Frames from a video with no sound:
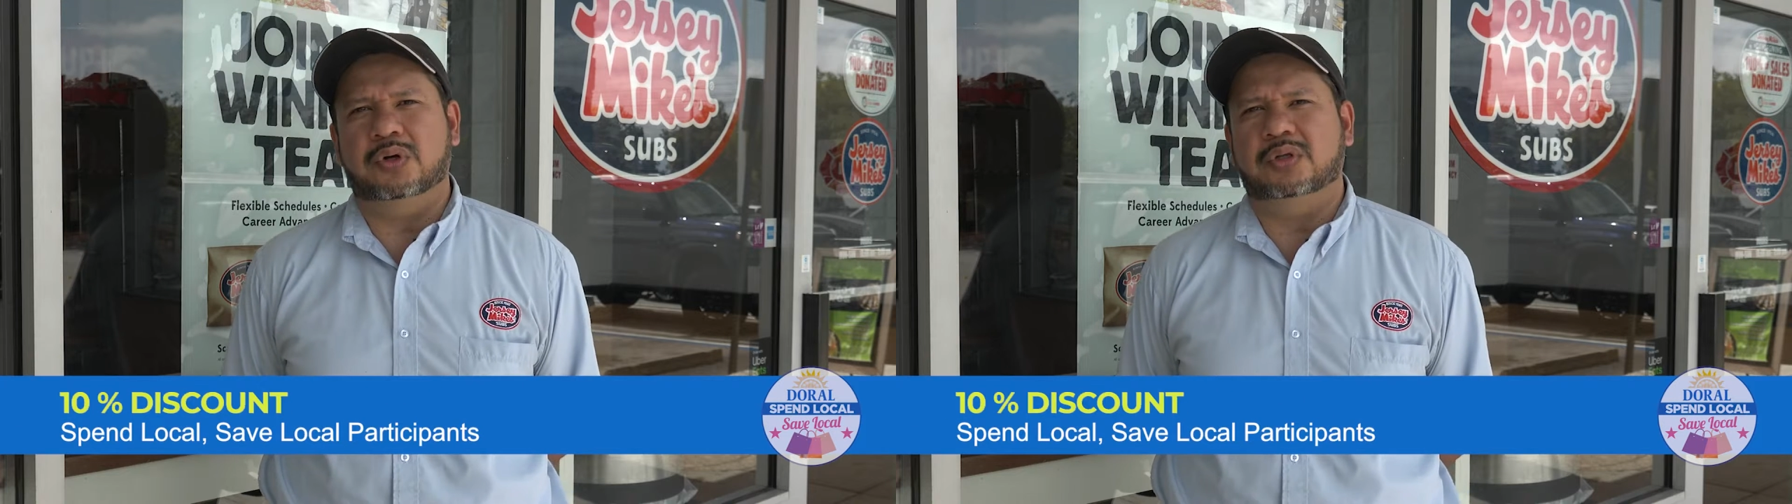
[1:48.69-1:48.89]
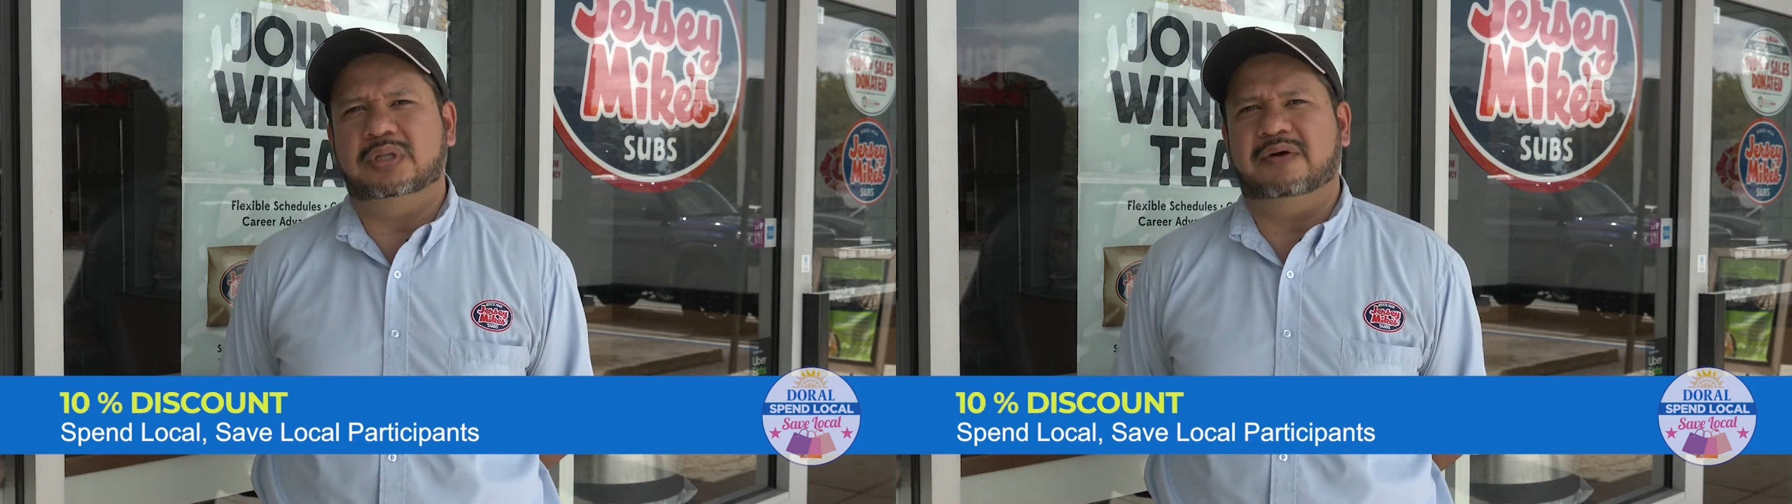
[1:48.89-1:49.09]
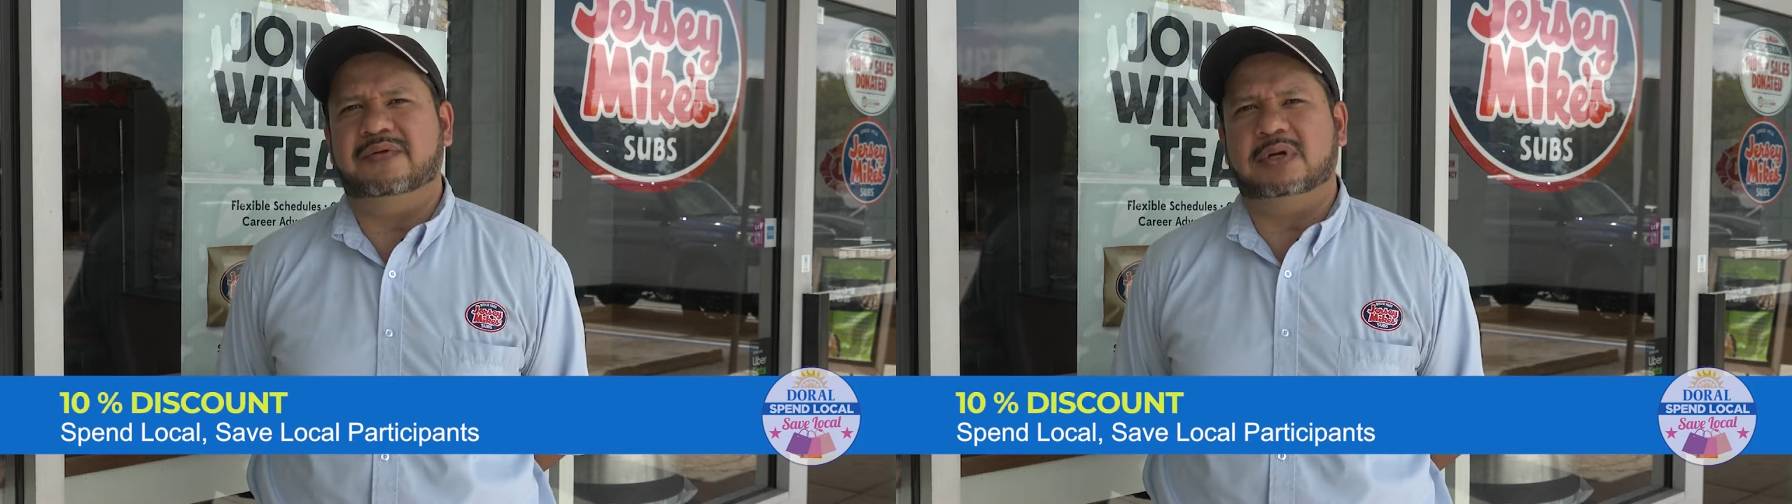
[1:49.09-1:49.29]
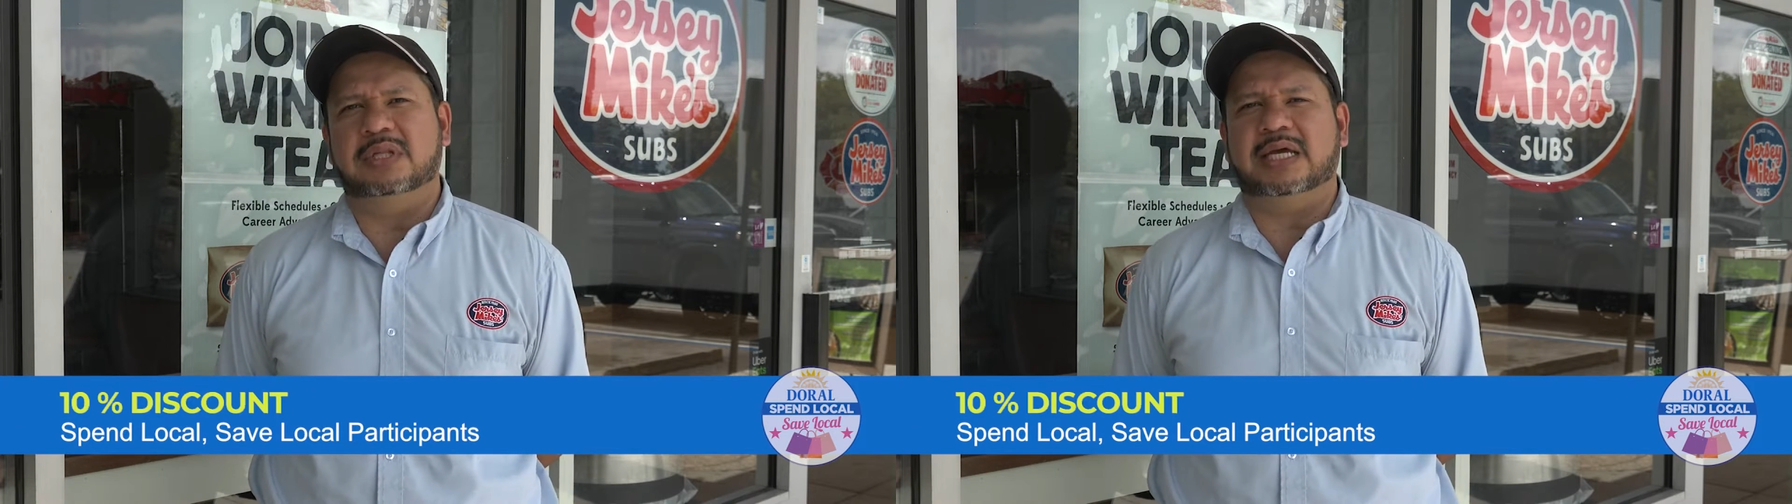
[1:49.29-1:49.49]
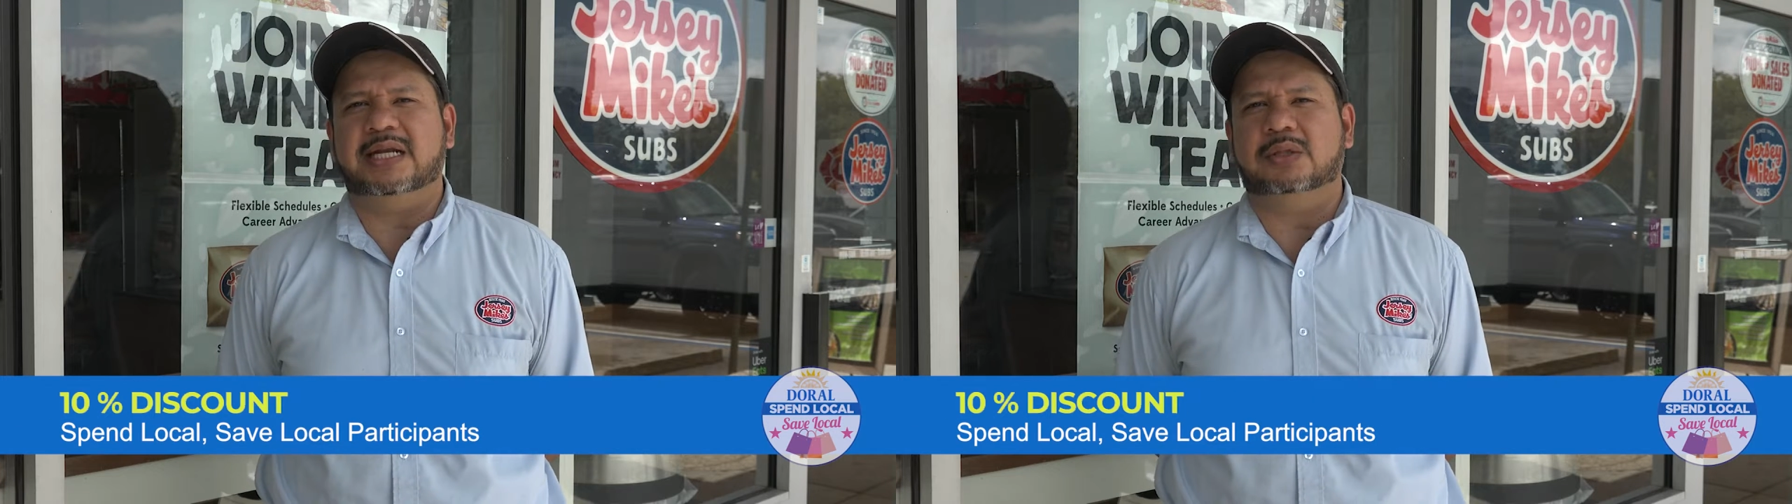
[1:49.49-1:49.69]
you're definitely
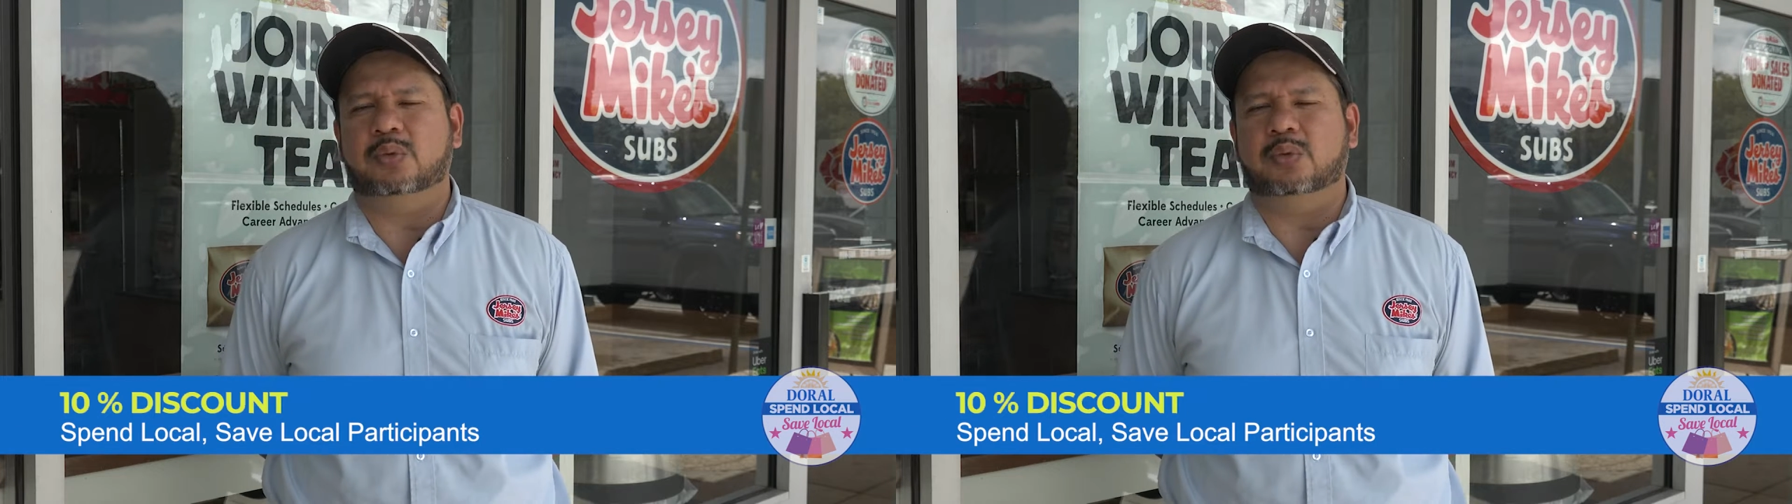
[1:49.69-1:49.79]
gonna get a